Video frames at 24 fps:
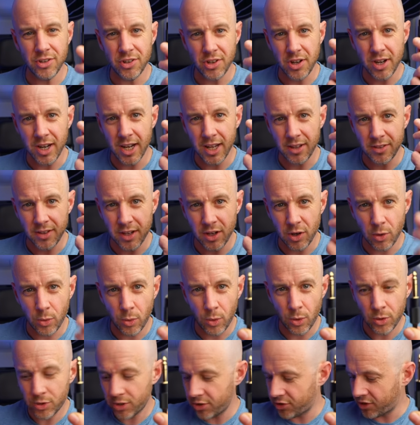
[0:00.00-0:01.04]
so you get the
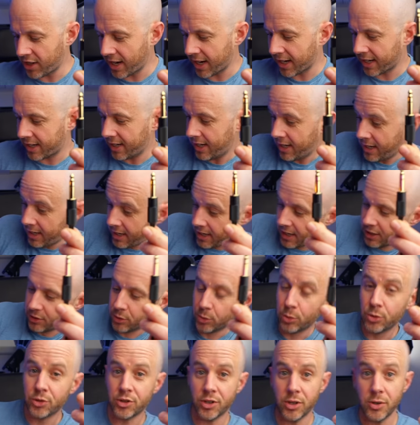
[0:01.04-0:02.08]
quarter jack and
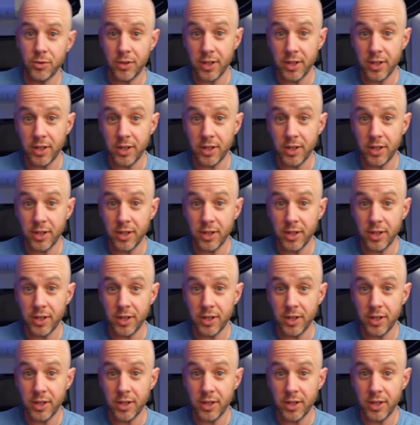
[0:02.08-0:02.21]
also